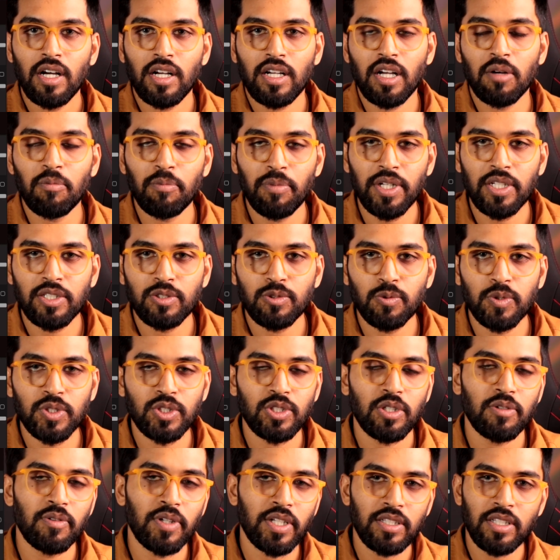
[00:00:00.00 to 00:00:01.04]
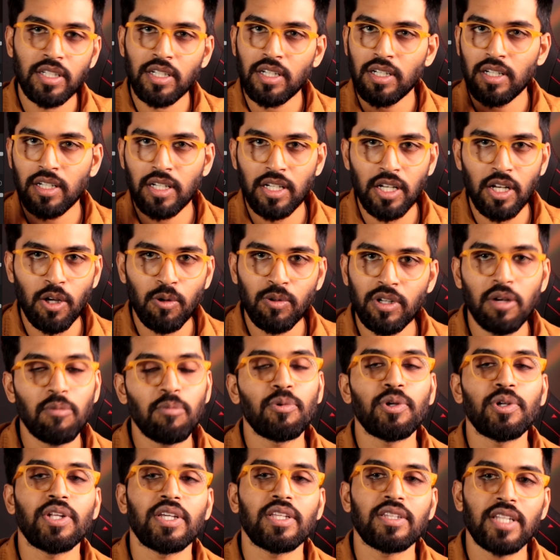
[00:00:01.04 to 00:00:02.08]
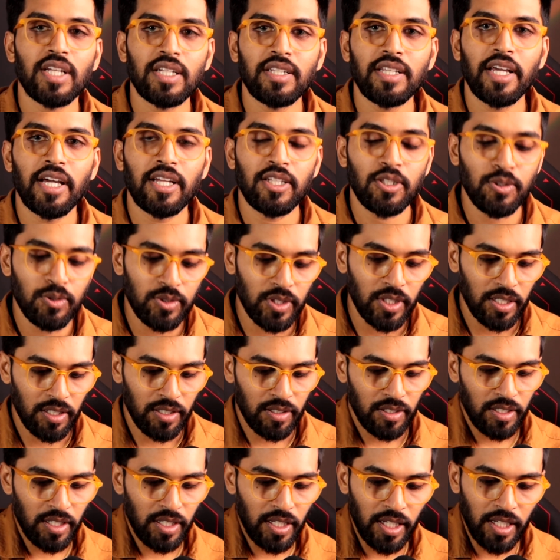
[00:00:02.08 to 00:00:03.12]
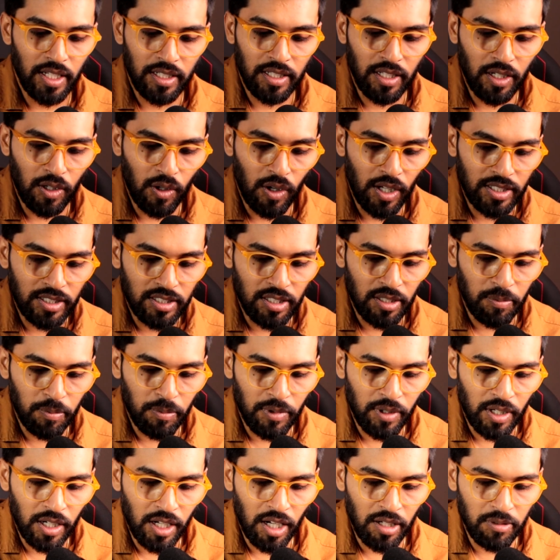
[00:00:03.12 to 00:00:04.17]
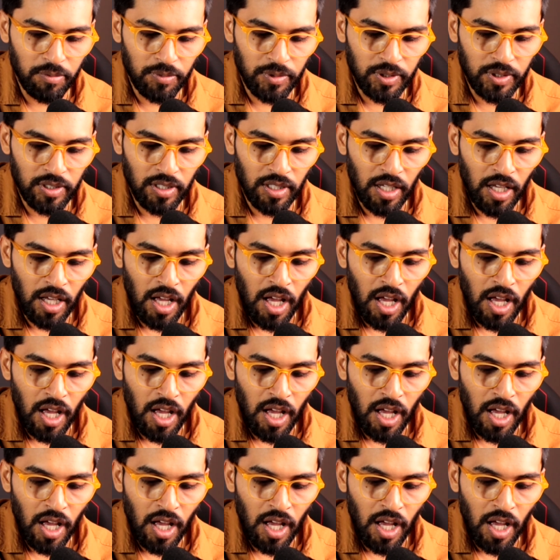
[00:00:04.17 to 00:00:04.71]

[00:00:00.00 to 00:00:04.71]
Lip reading: companies, whichever the cloud computing that they are using. Here the concept comes.